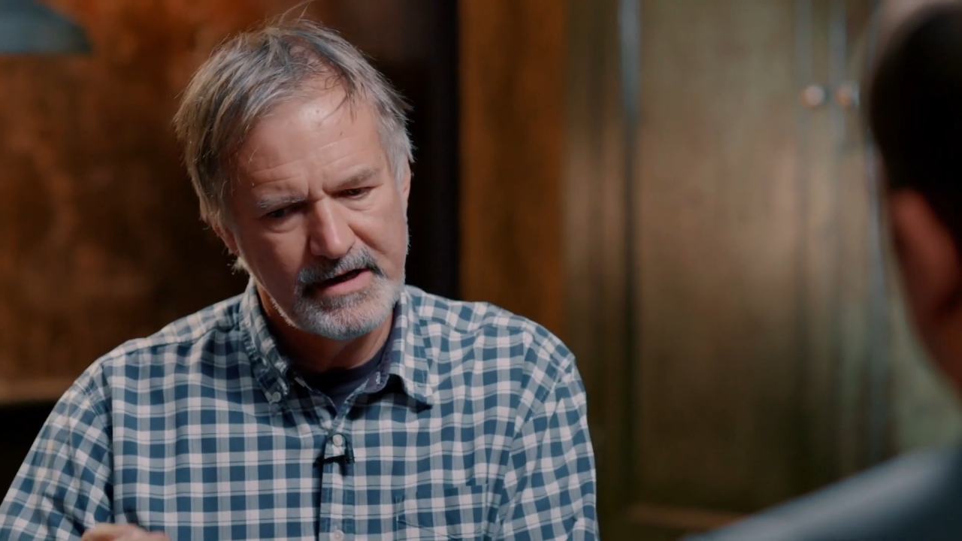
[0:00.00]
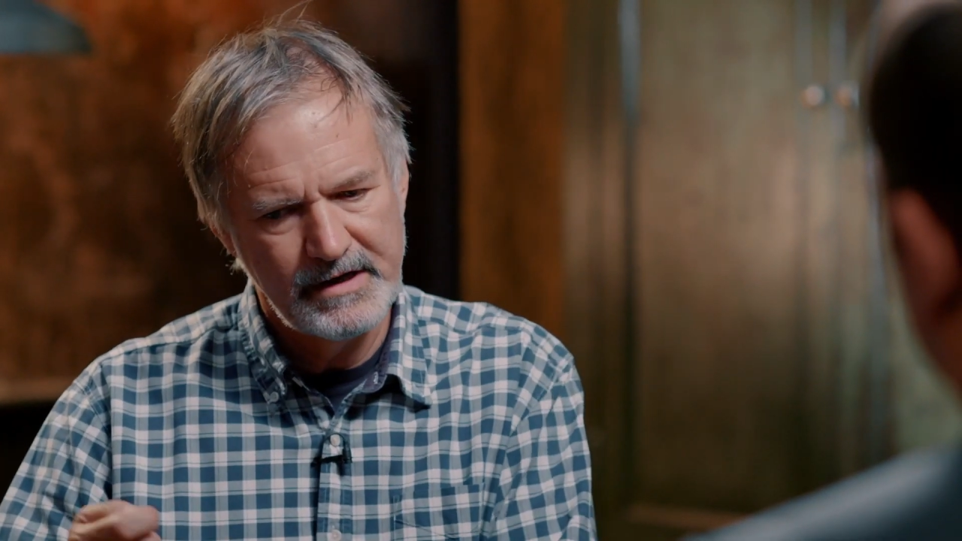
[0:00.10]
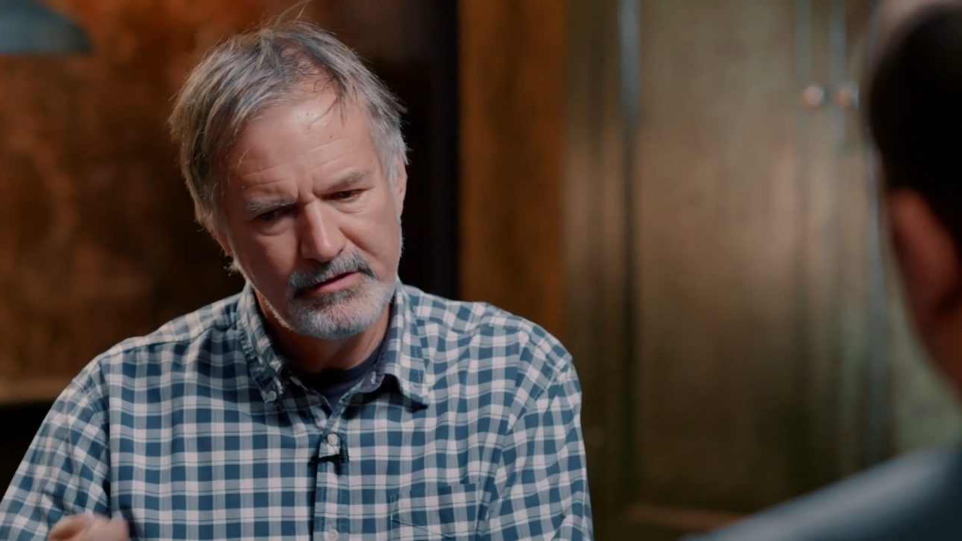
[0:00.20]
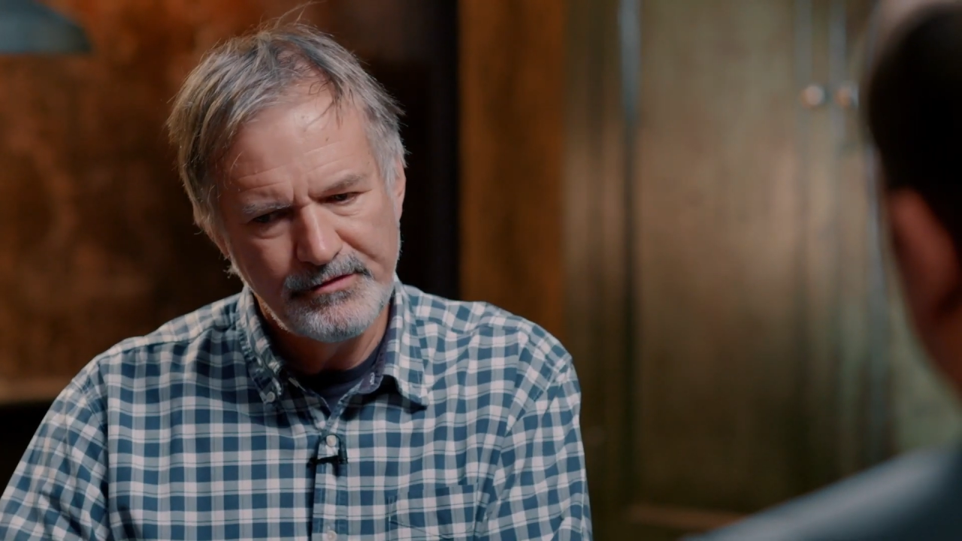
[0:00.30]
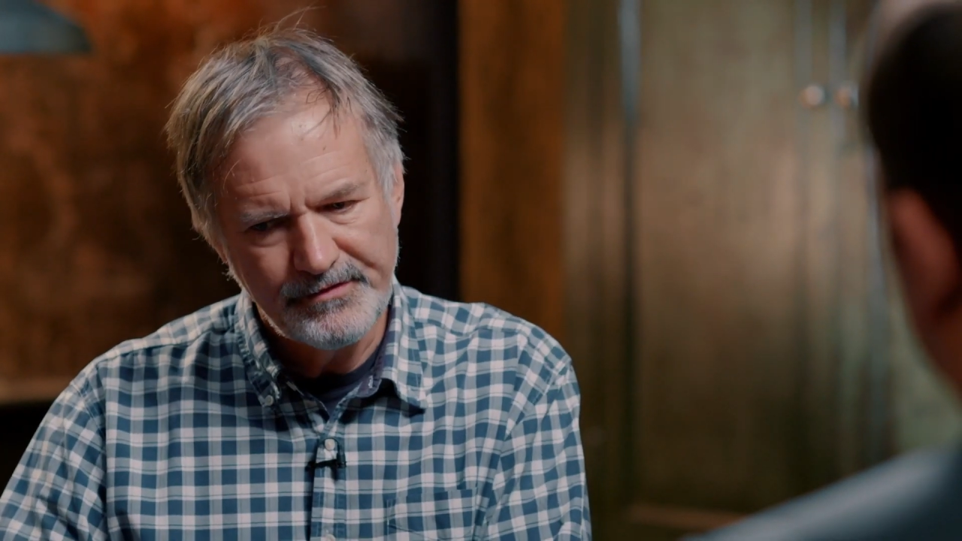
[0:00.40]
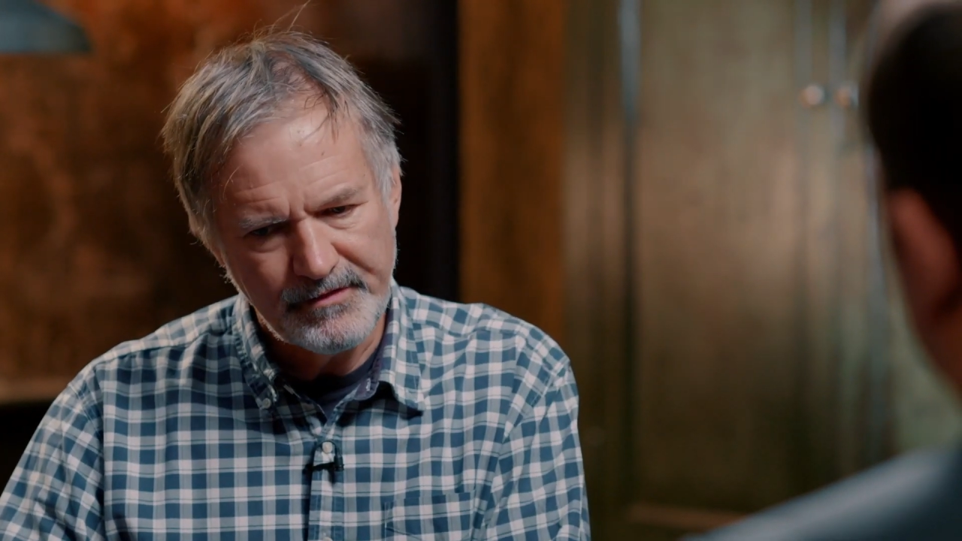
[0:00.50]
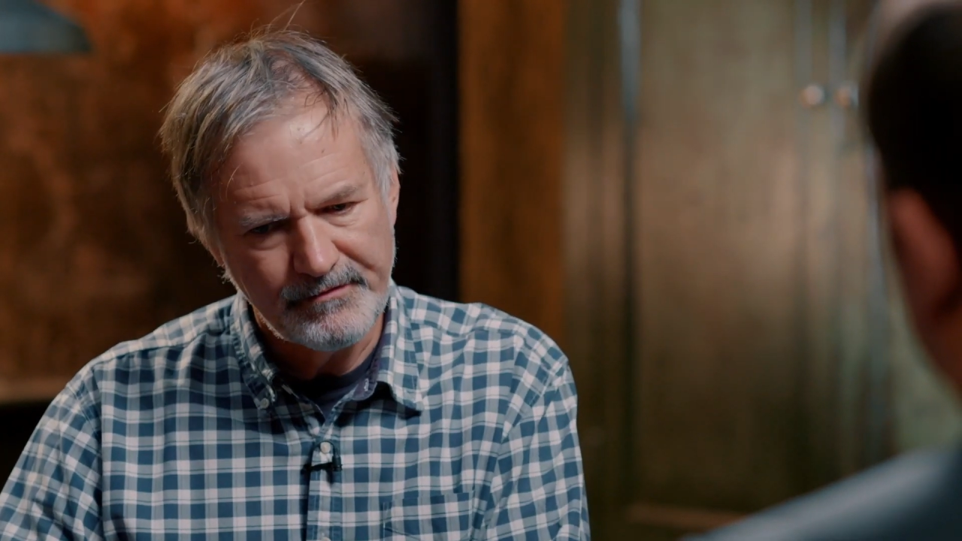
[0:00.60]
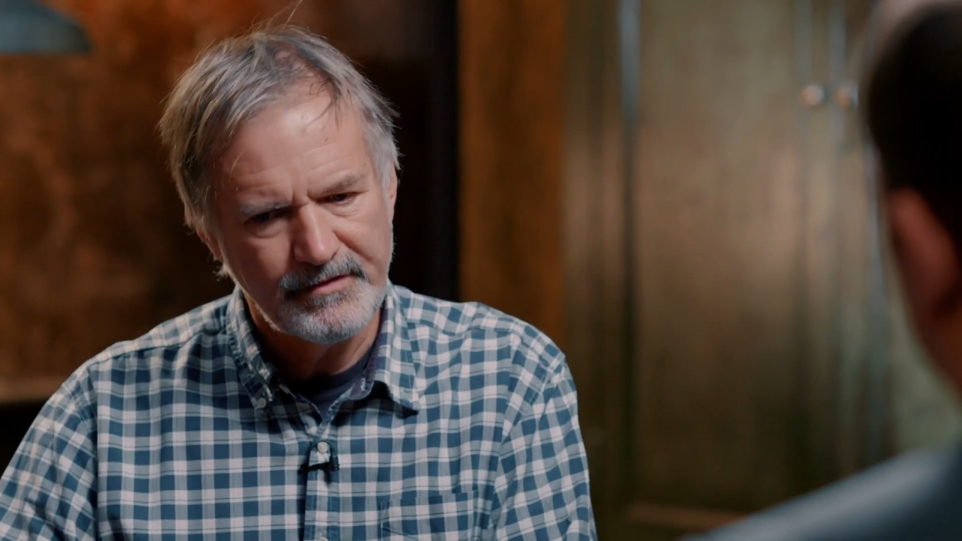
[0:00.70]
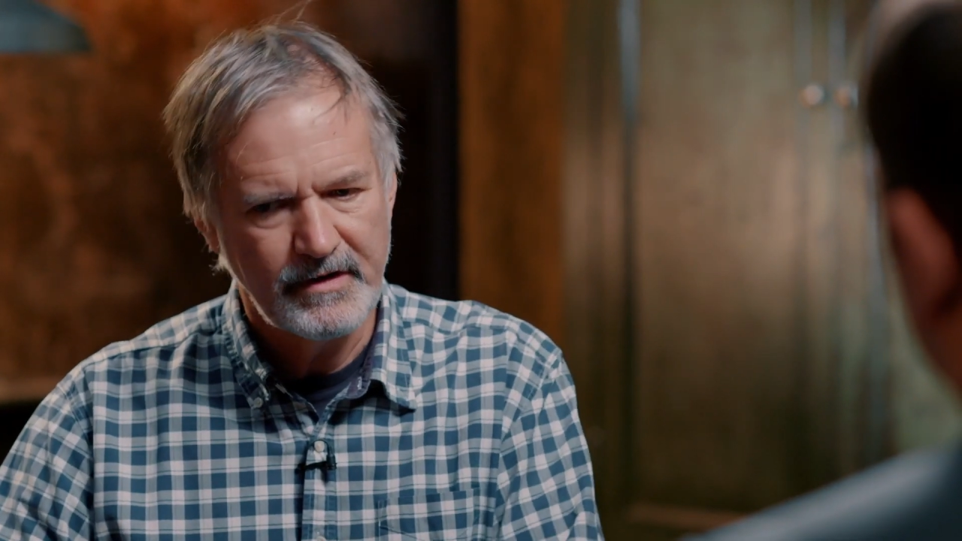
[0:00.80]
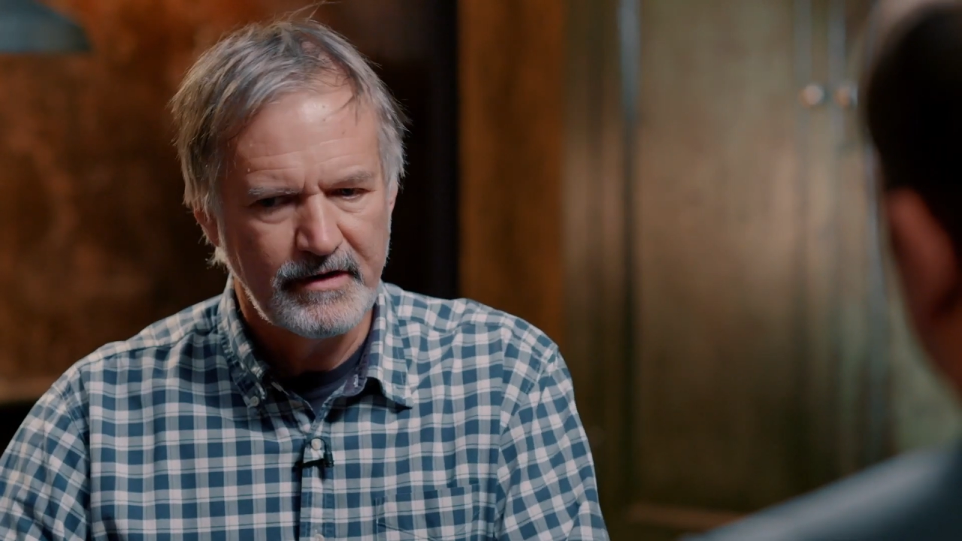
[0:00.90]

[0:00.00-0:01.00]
elusive.